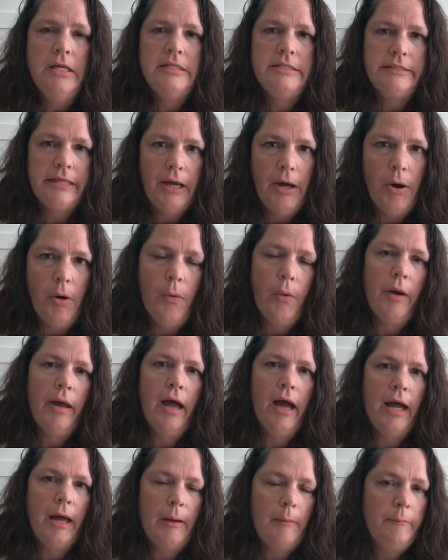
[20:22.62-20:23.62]
So
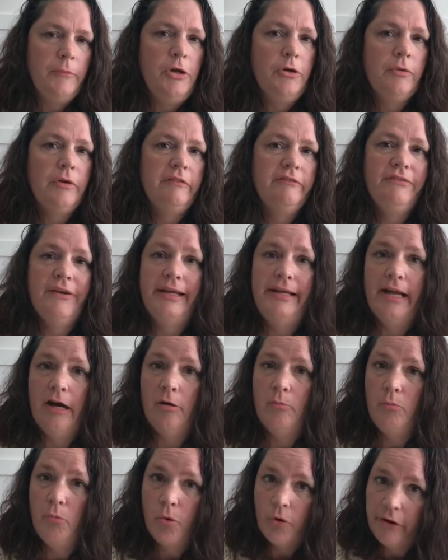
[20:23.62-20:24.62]
you can find
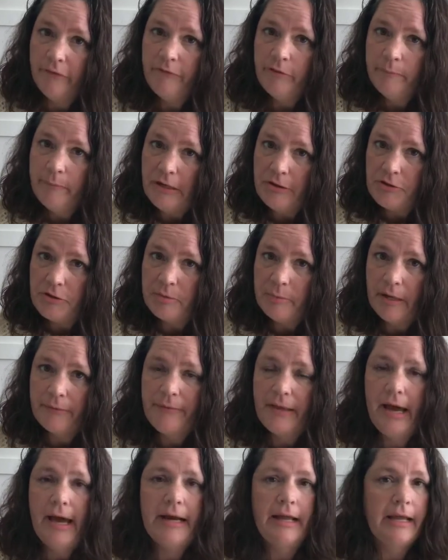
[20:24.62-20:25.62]
out more information about
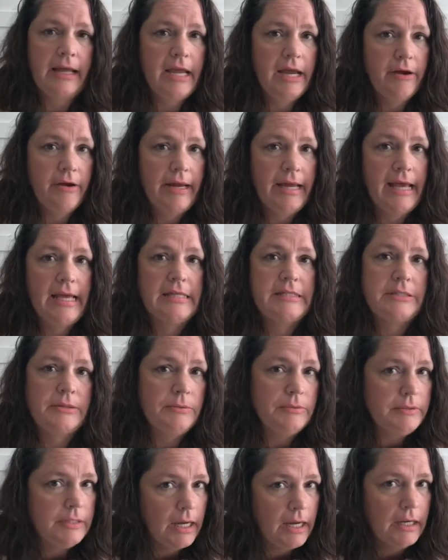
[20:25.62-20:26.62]
that at
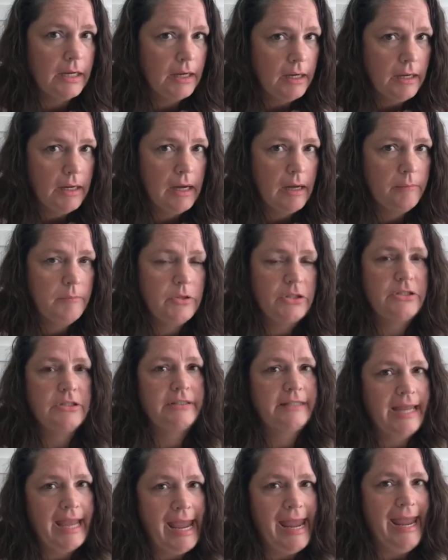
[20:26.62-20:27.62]
karieso.com, which
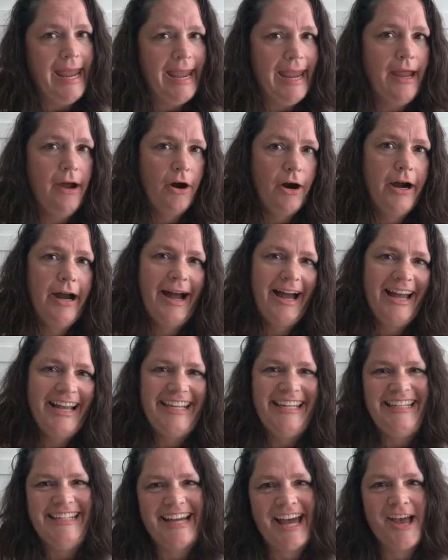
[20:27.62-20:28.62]
is
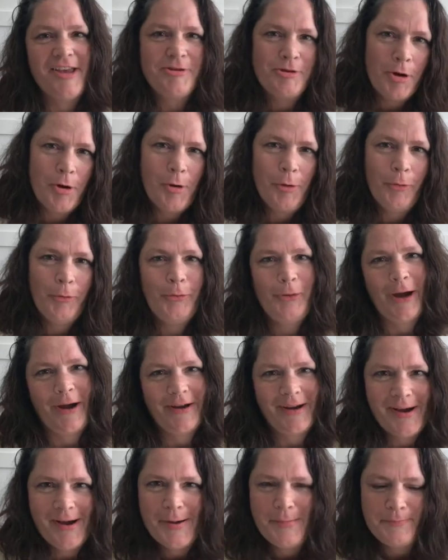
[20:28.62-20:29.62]

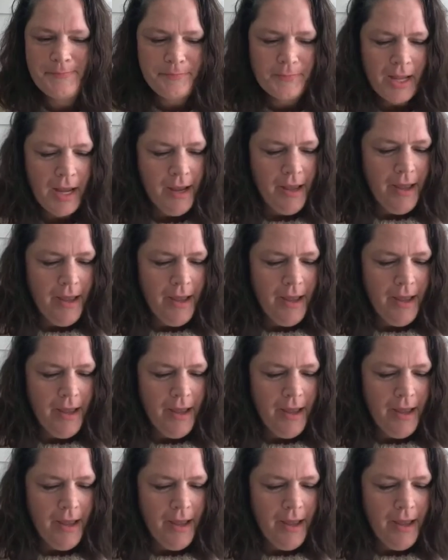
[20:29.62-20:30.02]
KARIESO.com.